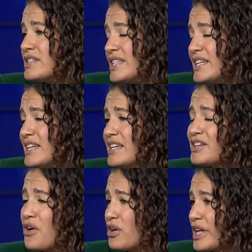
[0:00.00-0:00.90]
city
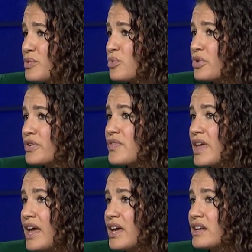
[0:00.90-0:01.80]
in all 8 wards,
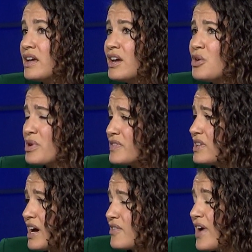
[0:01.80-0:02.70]
and we have a
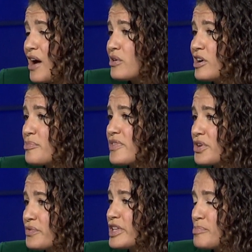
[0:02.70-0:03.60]
lot of outcomes that
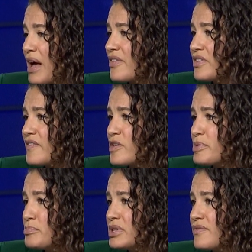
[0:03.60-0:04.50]
are really positive that
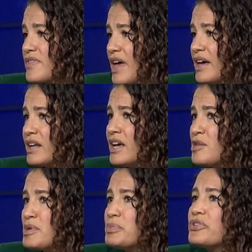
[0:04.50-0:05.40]
people have said.
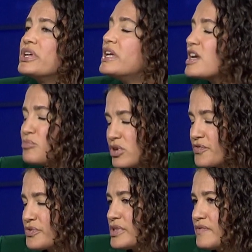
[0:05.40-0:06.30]
People are eating more
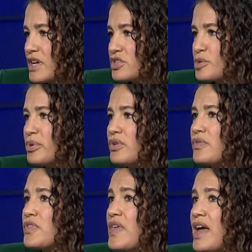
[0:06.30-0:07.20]
fruits and
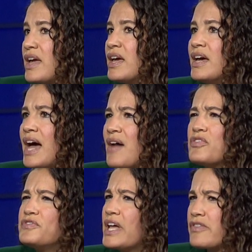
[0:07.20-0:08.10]
vegetables. They have a
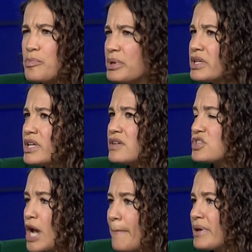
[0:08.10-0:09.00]
flexibility of
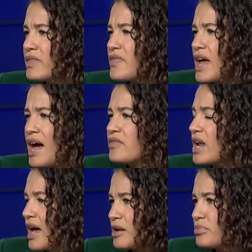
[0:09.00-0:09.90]
shopping that they haven't
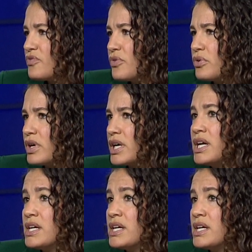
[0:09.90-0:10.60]
had before.